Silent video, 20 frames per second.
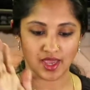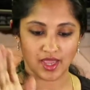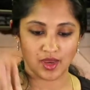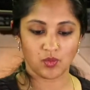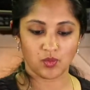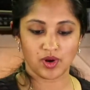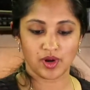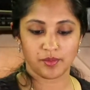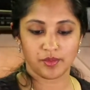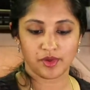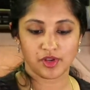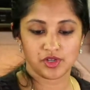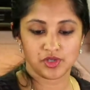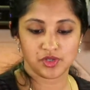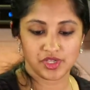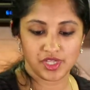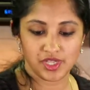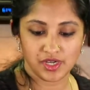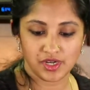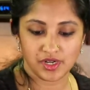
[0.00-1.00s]
And what I'm going to
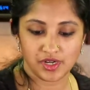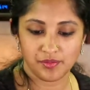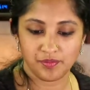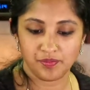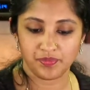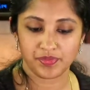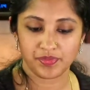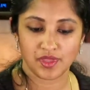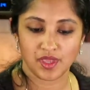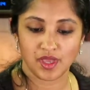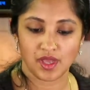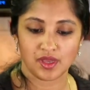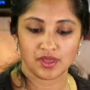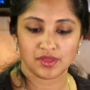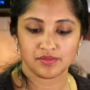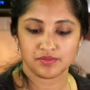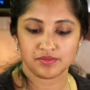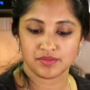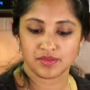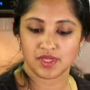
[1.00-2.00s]
do here,
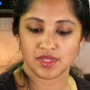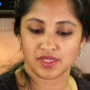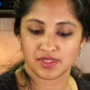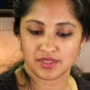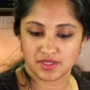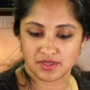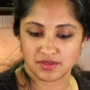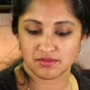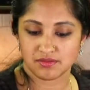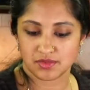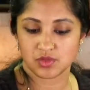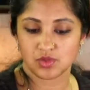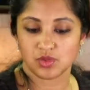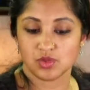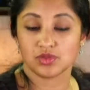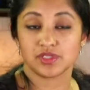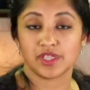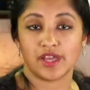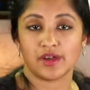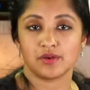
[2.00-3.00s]
it's
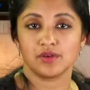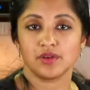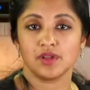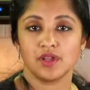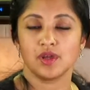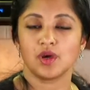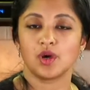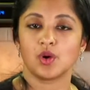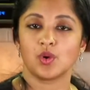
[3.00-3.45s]
cooled down.